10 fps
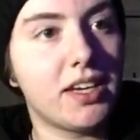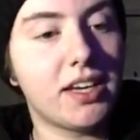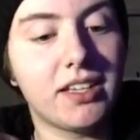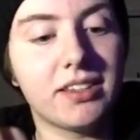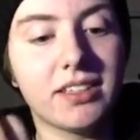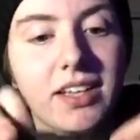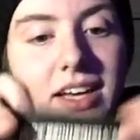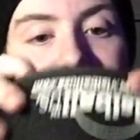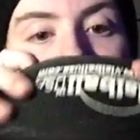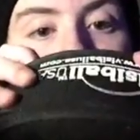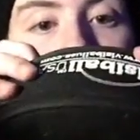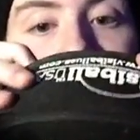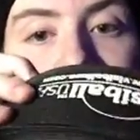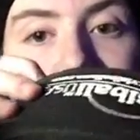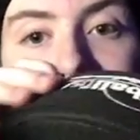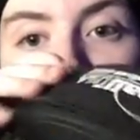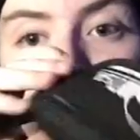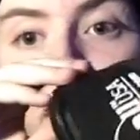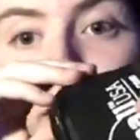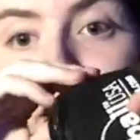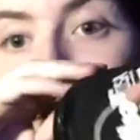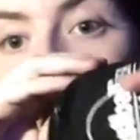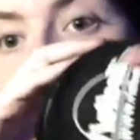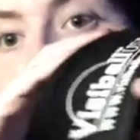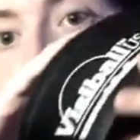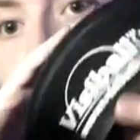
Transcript: And the last thing in the box right now is